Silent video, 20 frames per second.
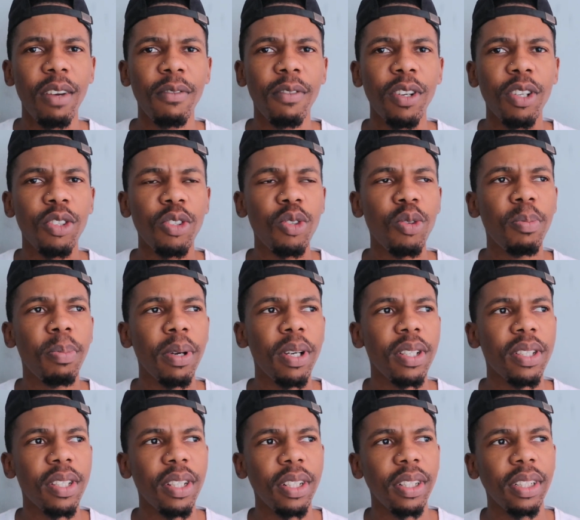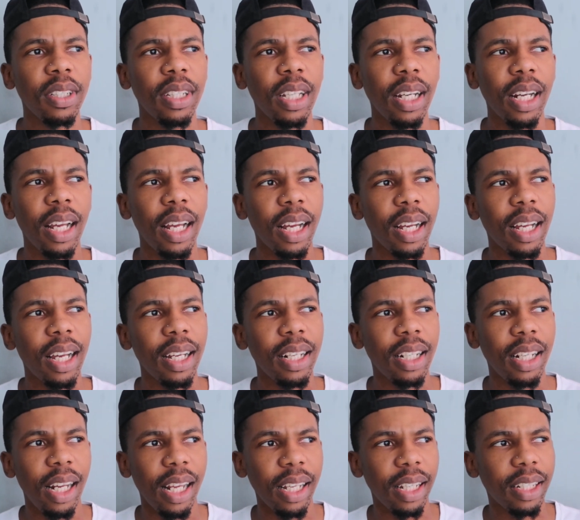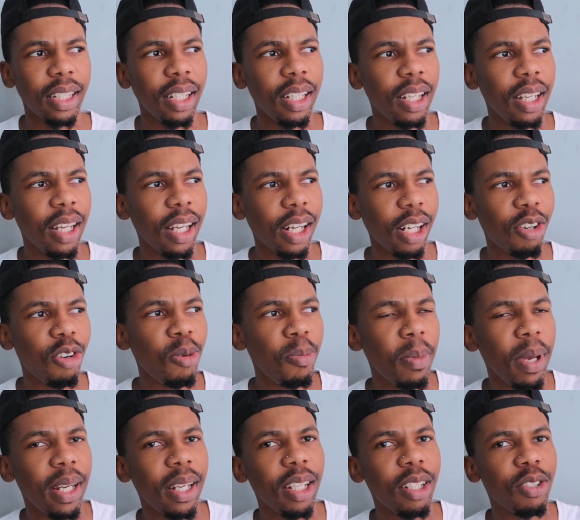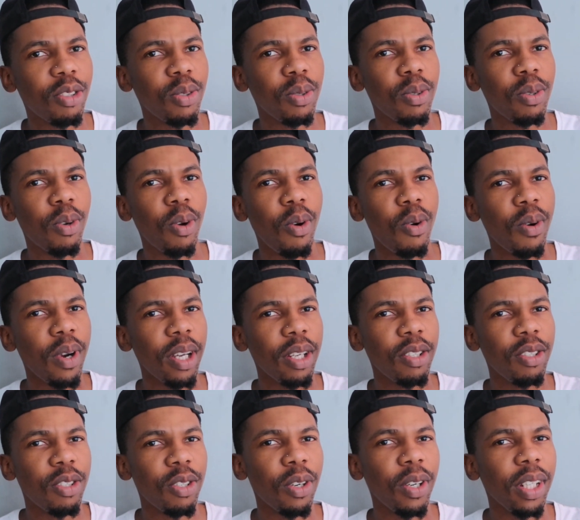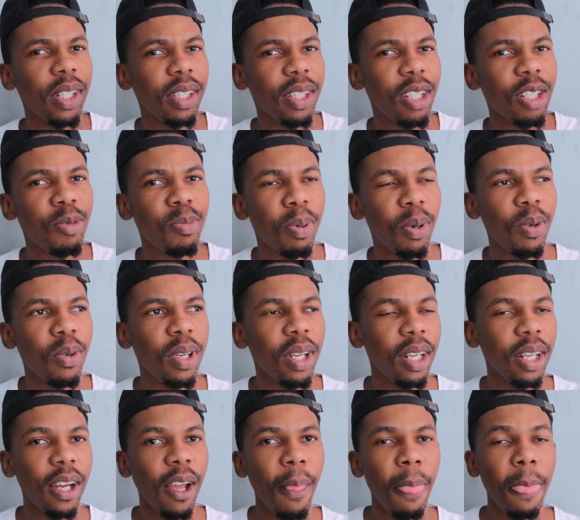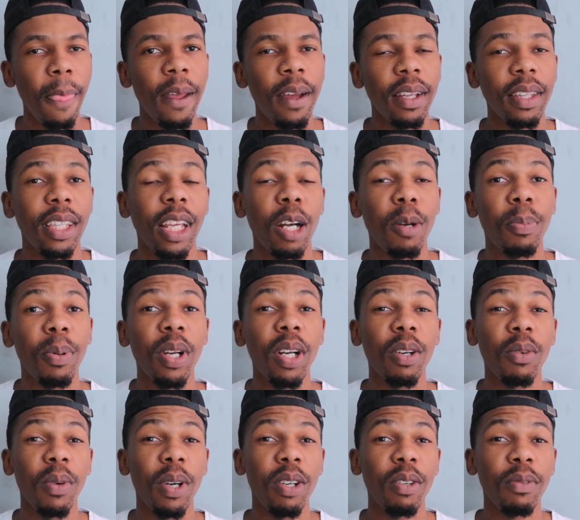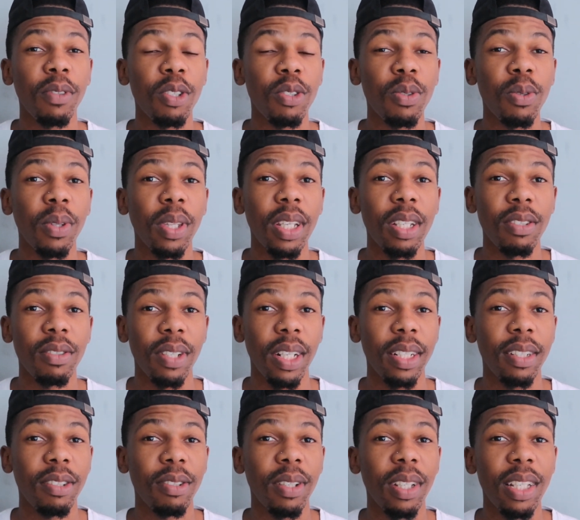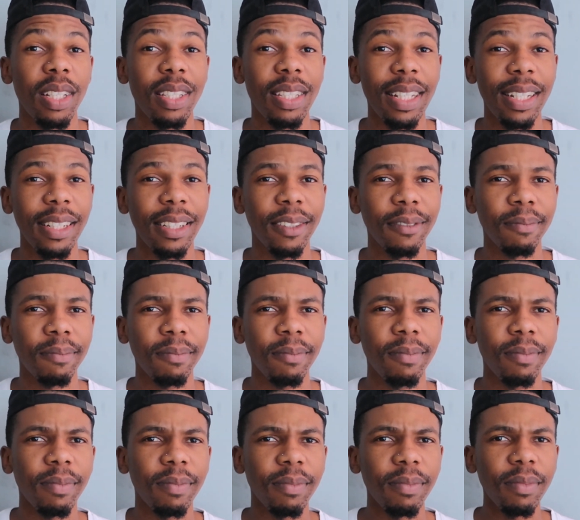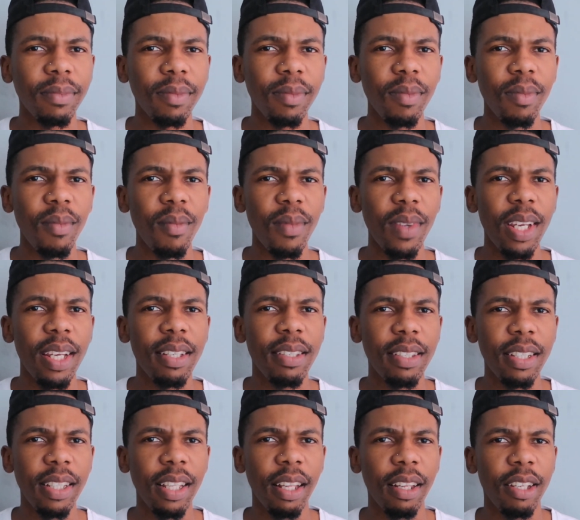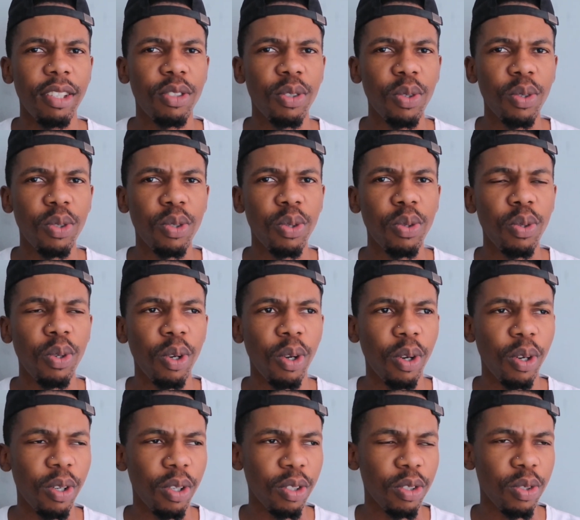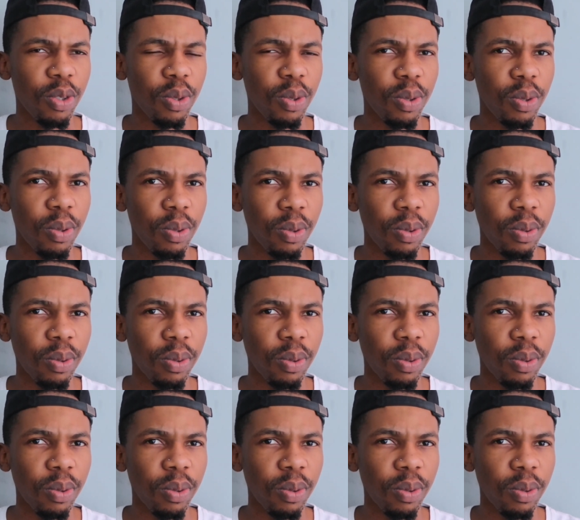new person that I kind of like recommended to go and join this broker, they reported one of the two things, right? So they said it's either they took too long to